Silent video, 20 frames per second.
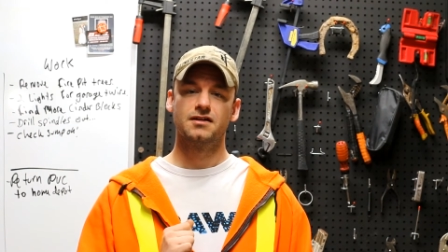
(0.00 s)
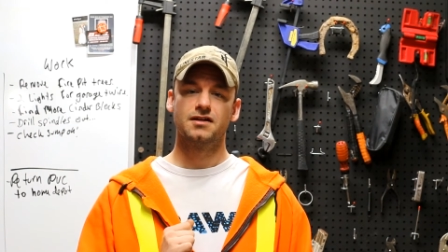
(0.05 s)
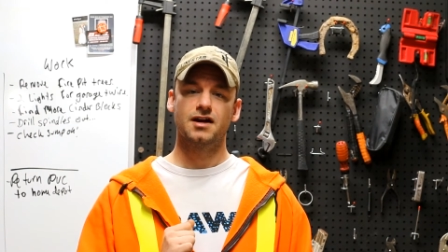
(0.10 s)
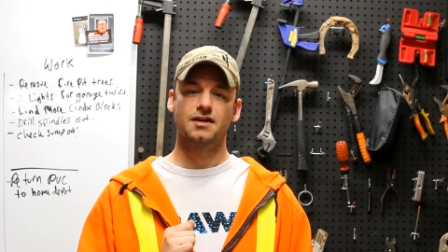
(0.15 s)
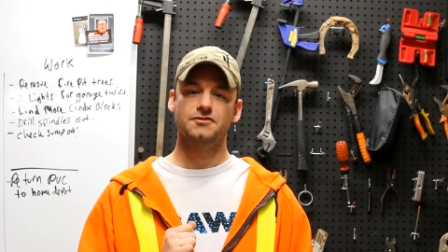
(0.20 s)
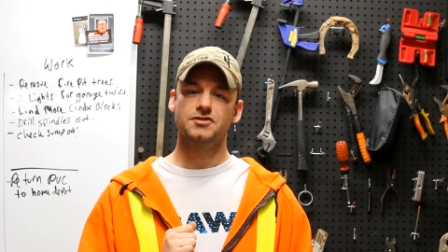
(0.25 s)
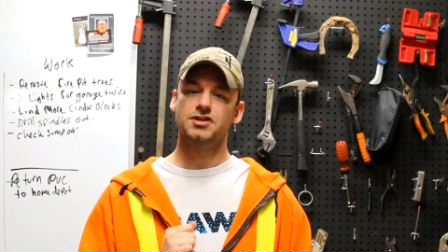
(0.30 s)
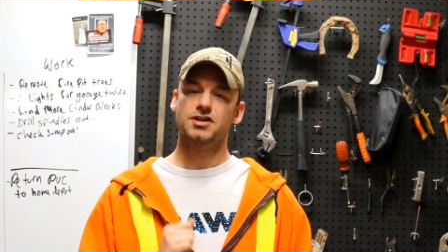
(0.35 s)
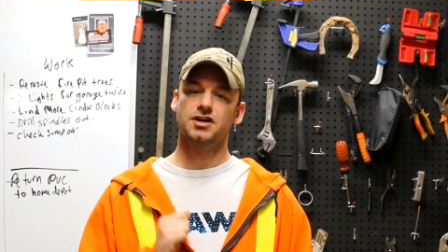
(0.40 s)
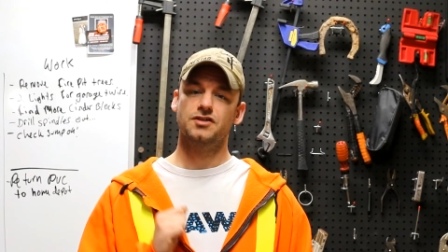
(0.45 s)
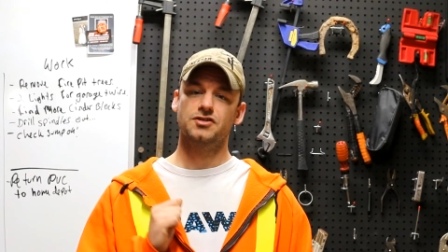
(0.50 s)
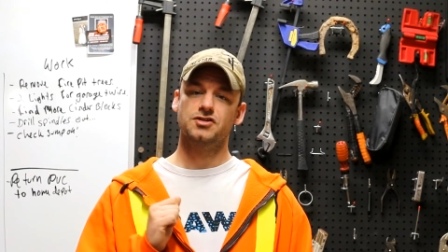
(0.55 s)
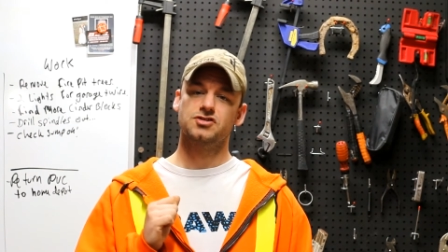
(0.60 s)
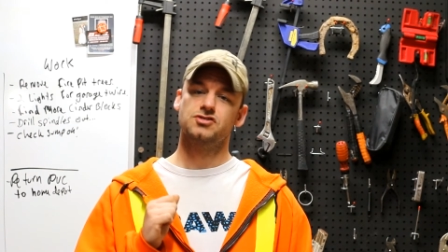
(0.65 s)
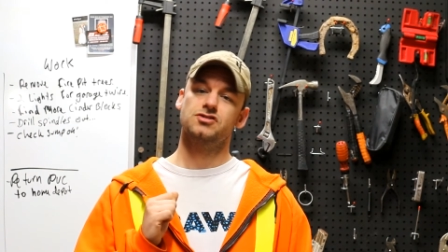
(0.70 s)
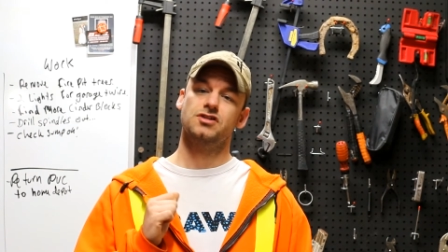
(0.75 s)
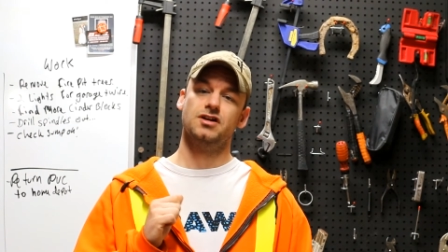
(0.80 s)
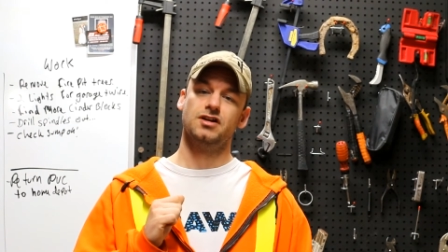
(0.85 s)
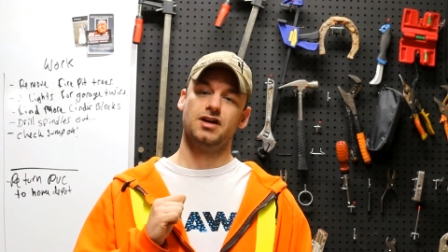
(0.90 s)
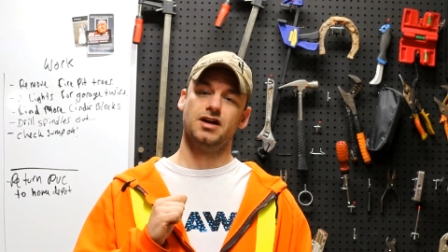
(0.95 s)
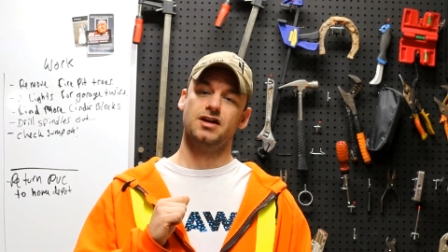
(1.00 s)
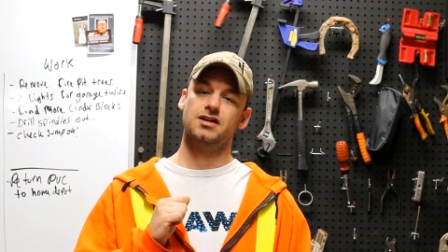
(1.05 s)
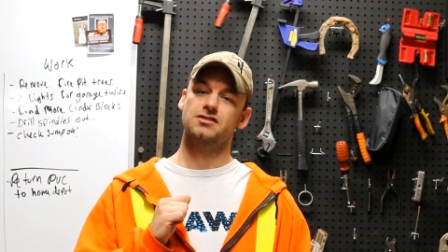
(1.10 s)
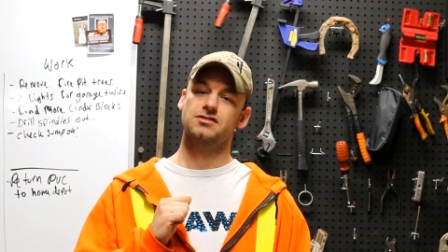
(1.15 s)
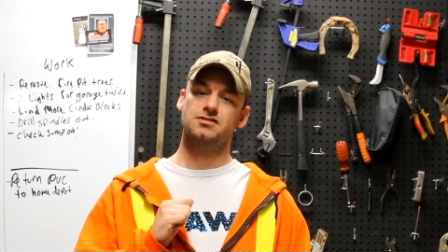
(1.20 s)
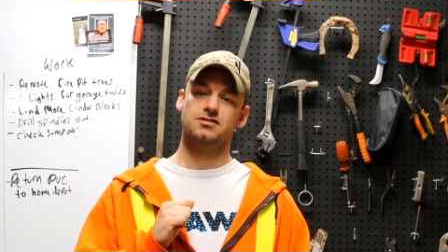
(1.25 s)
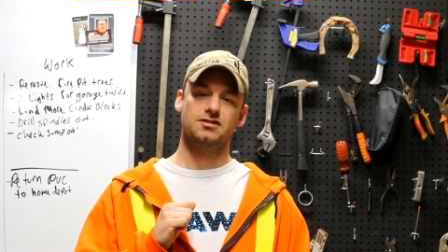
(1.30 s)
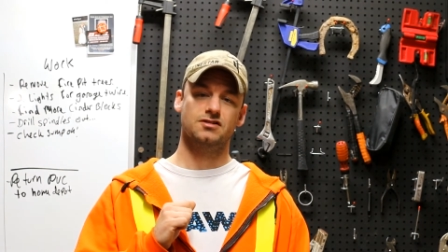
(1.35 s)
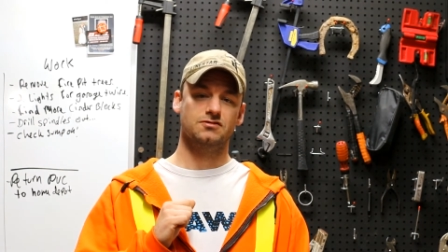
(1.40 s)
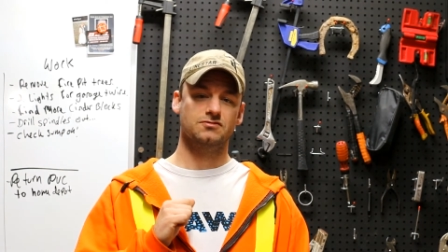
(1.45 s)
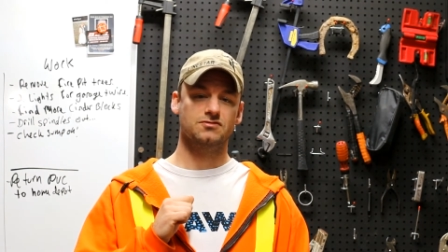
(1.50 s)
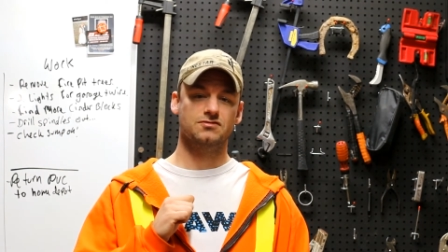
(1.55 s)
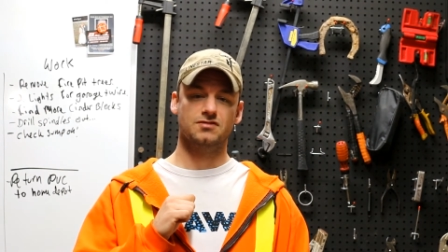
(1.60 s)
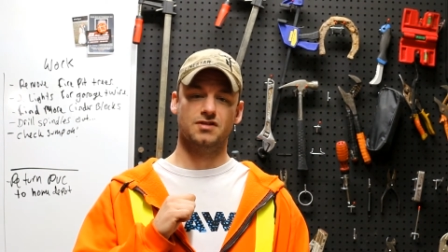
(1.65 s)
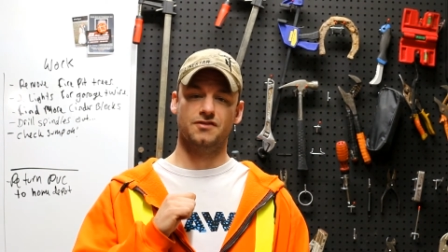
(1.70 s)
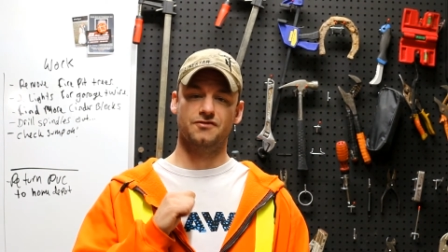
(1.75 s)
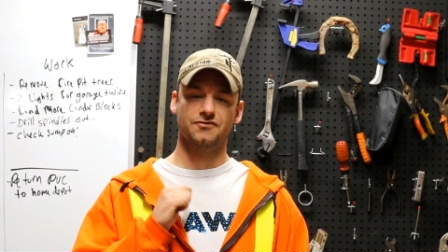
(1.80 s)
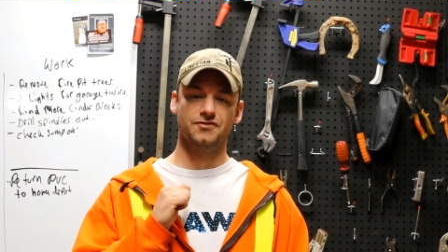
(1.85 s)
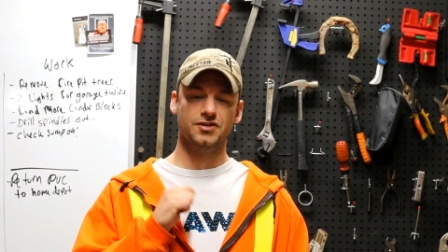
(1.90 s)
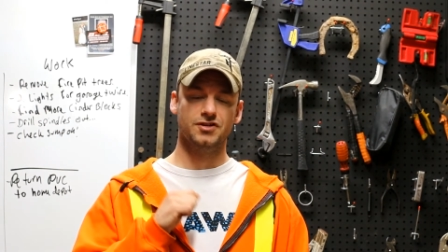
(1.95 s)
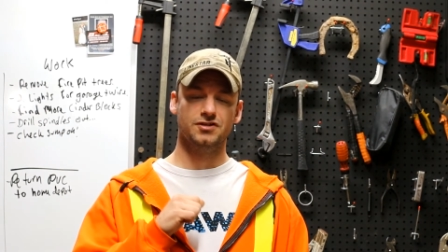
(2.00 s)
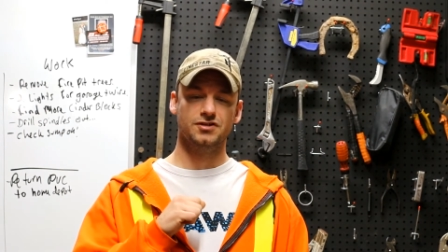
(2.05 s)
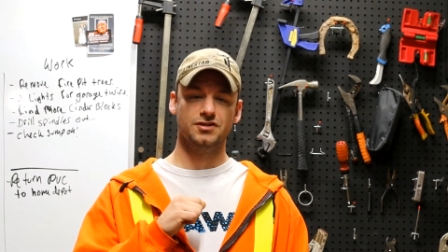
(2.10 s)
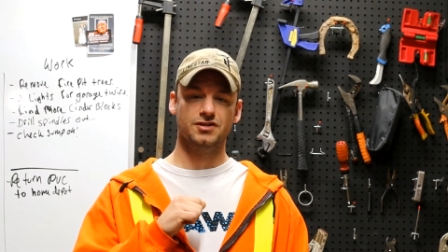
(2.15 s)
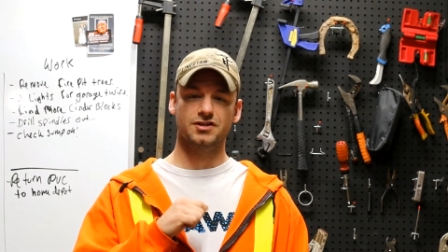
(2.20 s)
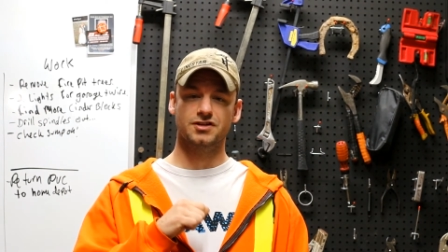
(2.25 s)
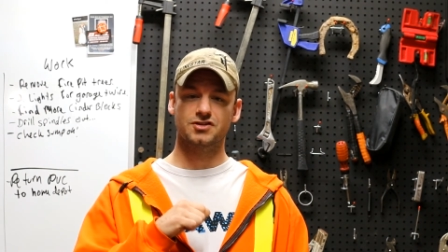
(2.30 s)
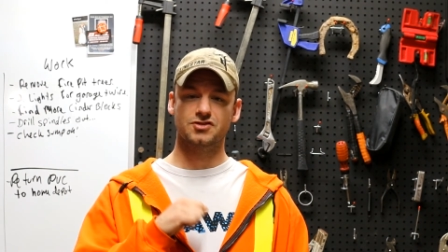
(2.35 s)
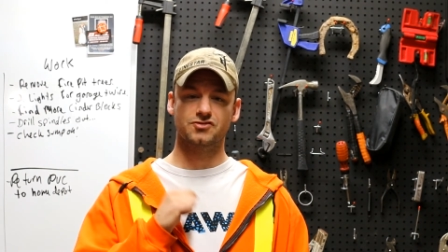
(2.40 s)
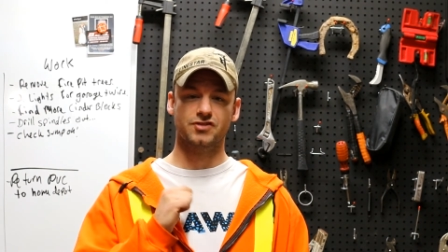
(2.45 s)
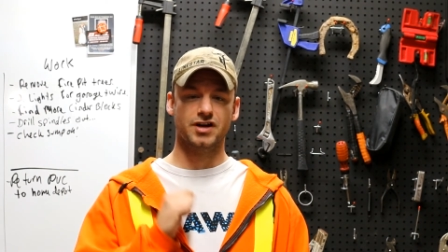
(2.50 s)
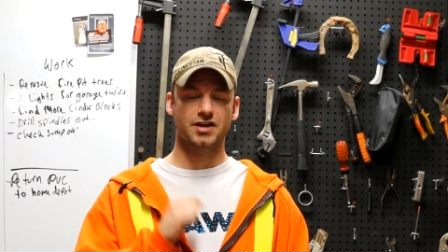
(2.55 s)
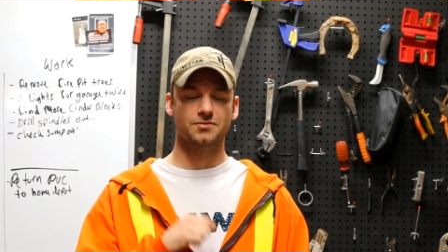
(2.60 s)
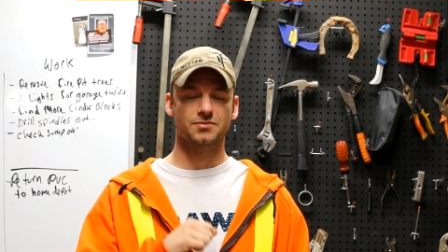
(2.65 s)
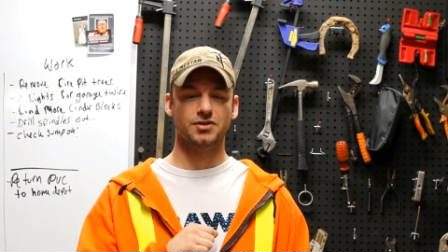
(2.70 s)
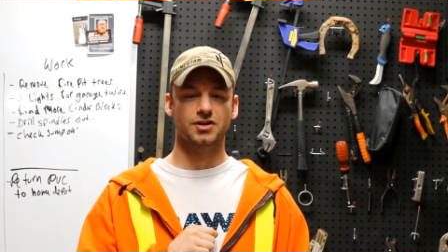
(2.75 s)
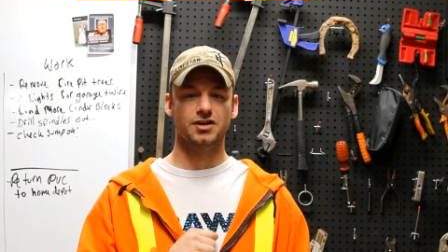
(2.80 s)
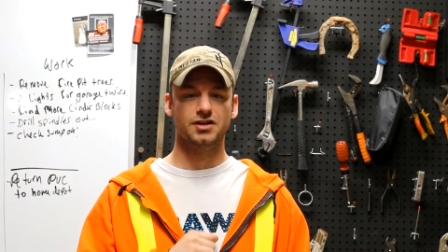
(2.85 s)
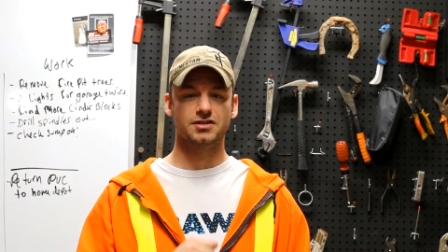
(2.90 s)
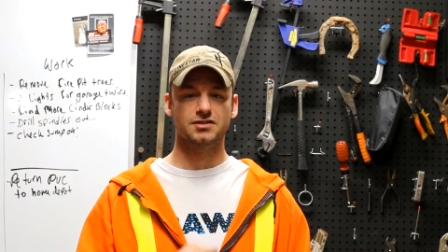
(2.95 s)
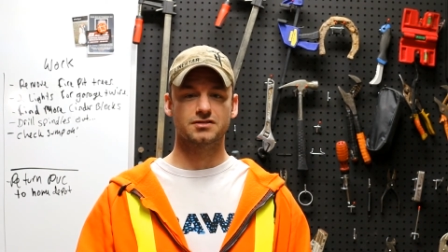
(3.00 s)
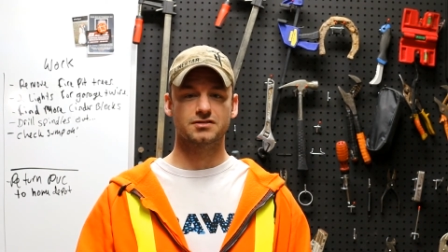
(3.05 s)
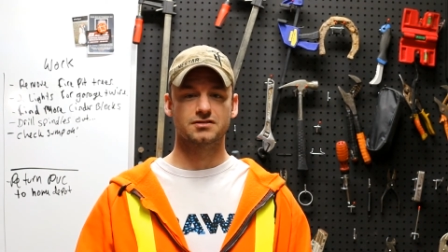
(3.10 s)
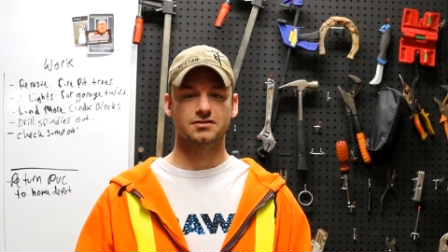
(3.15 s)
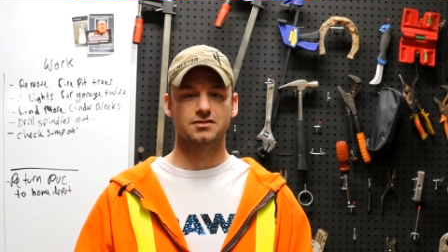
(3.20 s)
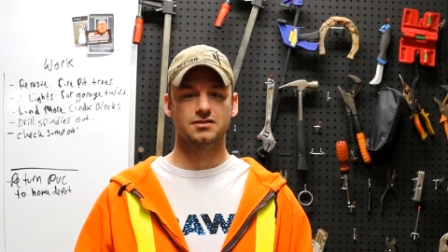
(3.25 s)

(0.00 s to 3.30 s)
Everything on this truck has, you know, a fill and a drain plug.